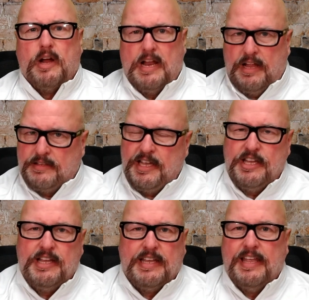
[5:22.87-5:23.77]
and I'll tell
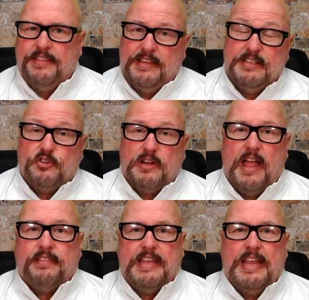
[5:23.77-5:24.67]
you again, these are
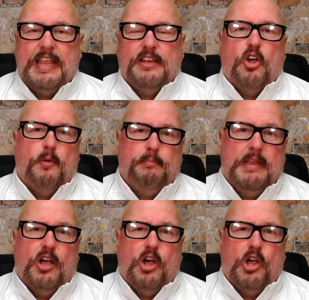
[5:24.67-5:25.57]
not the end-all
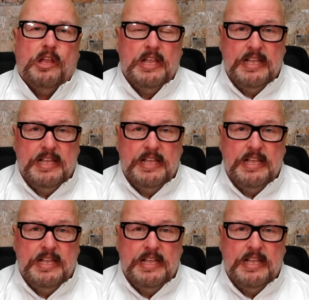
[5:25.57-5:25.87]
be-all